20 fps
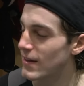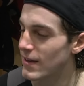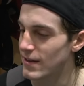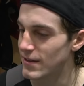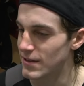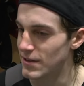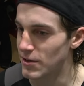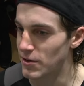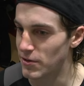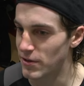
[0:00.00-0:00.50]

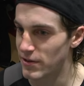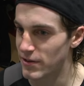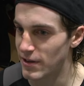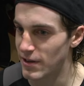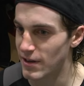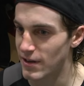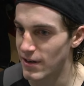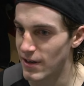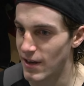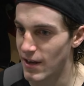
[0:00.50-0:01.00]
And, you know, that
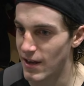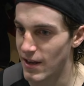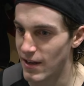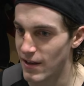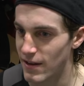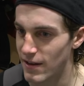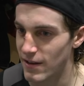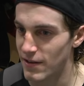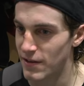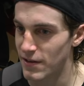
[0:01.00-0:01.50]

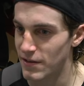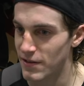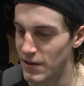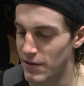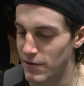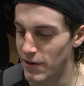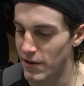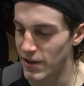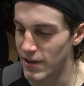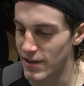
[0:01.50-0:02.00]

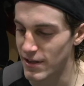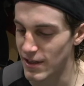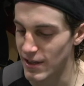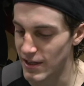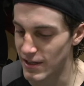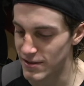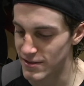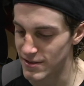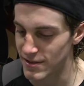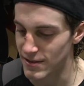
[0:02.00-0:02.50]
they're really good leaders,